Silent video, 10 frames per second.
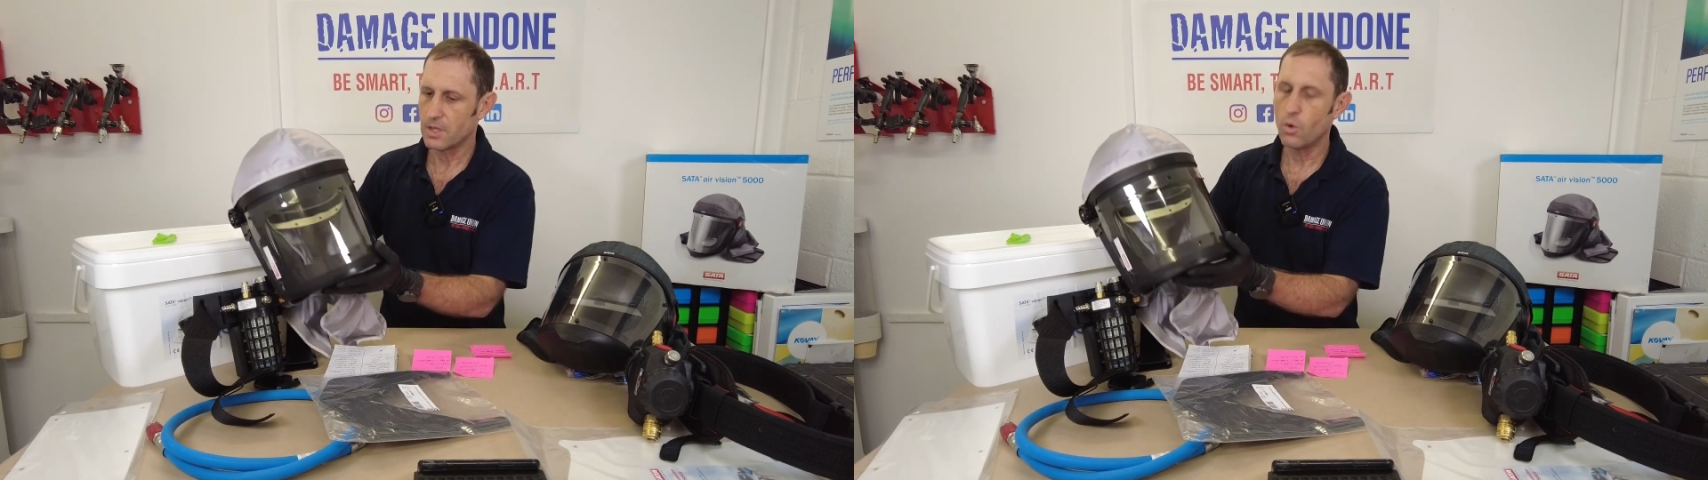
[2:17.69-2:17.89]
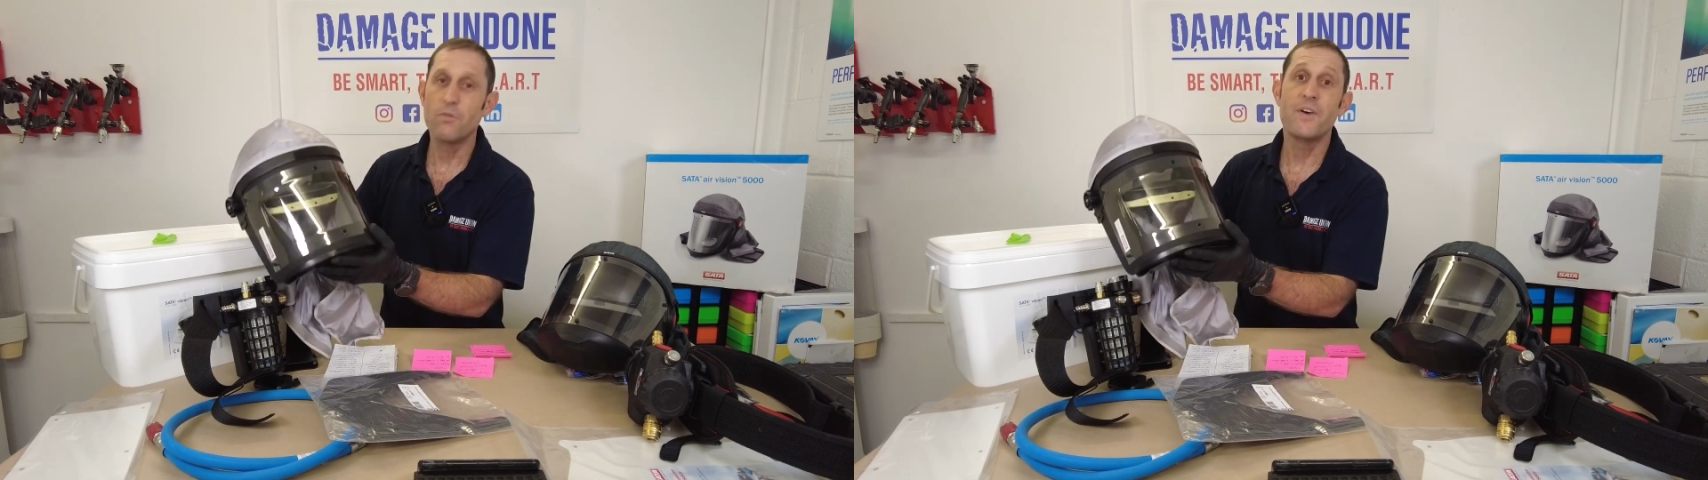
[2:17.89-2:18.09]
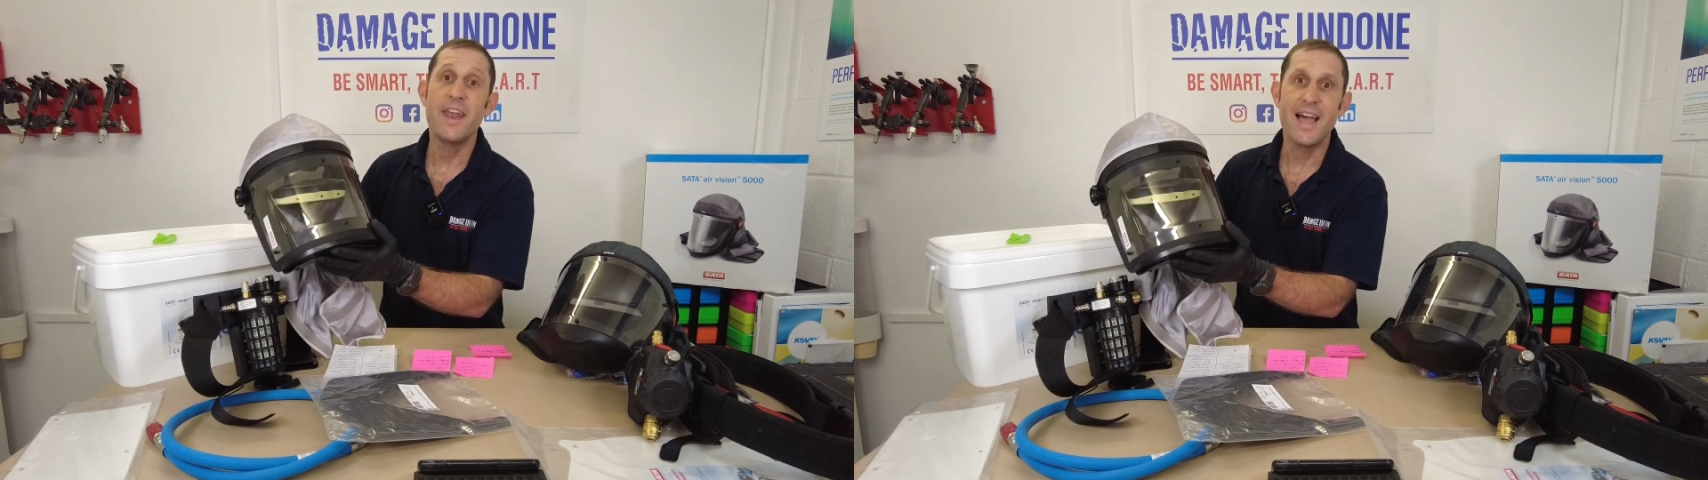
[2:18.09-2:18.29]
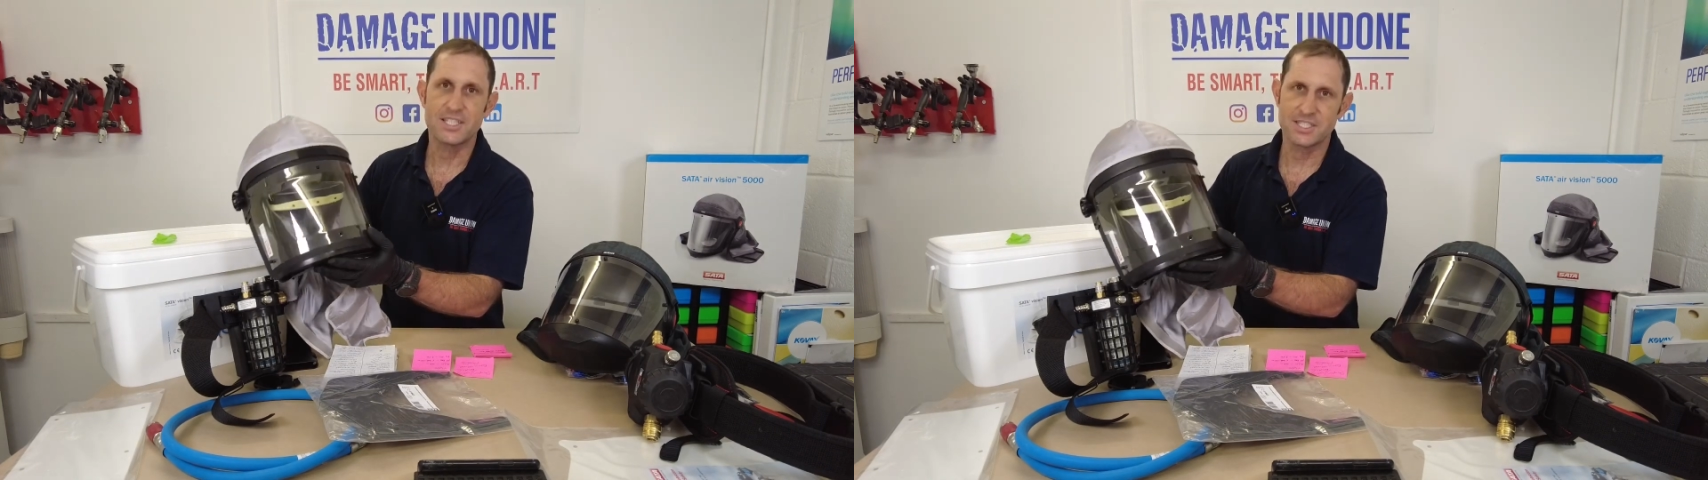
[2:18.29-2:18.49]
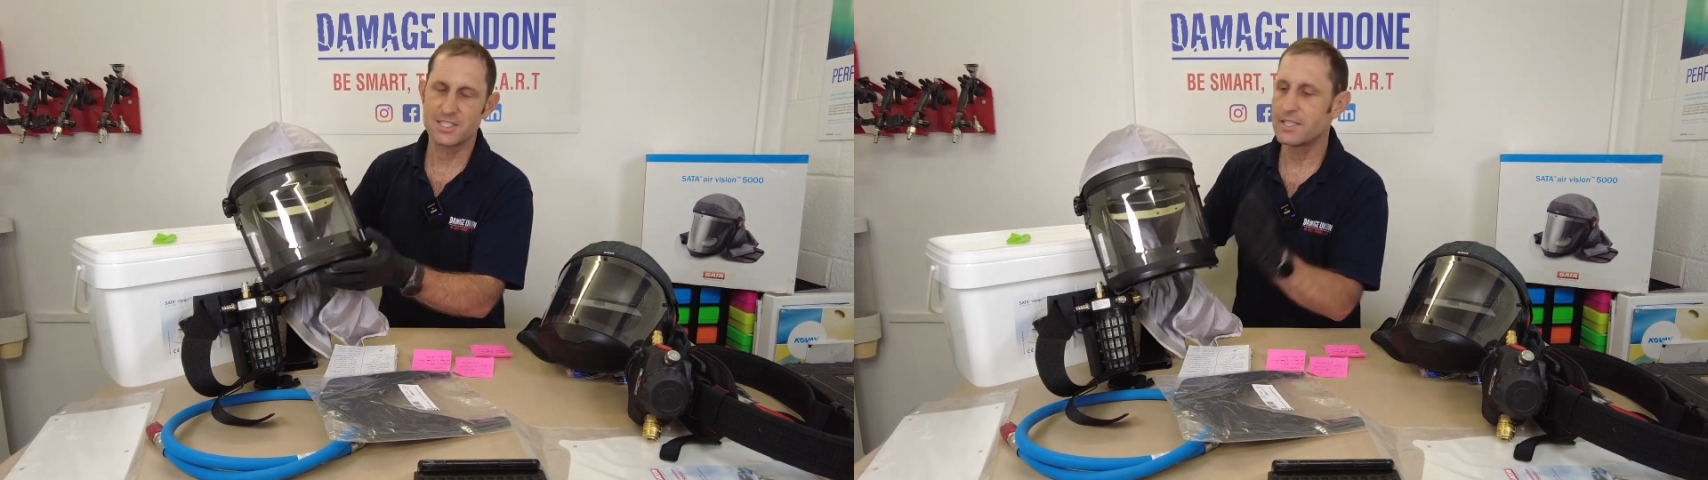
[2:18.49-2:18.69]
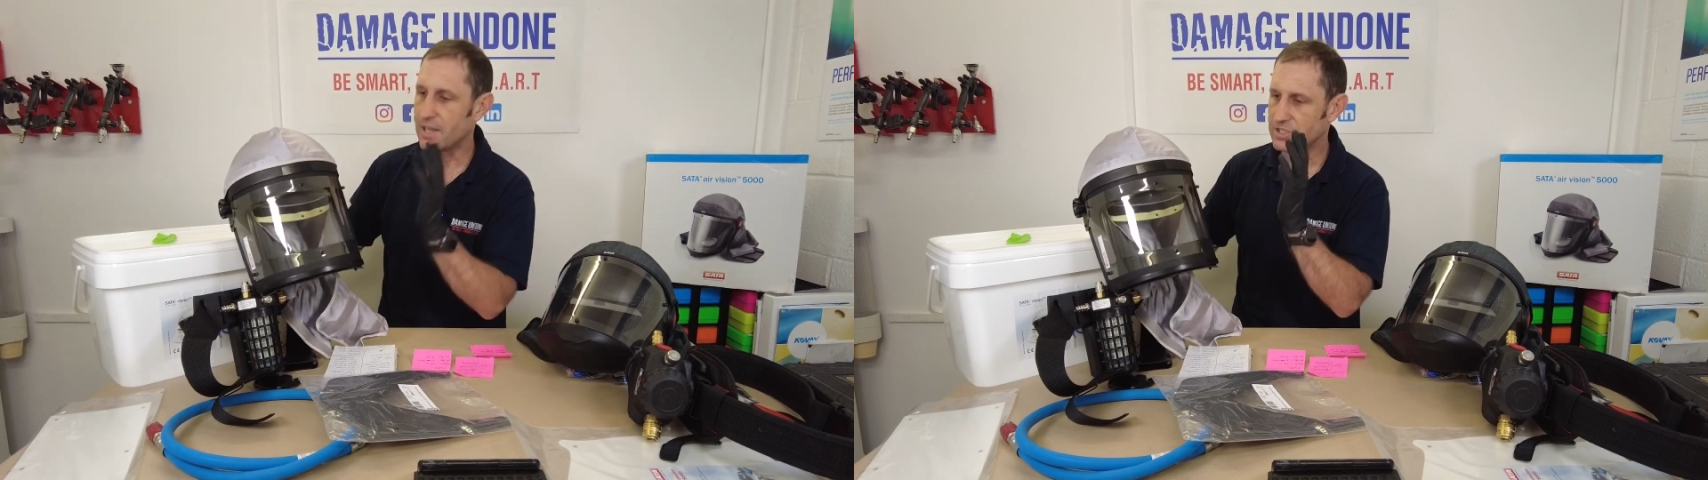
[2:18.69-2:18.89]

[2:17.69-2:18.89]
Or finesse, that's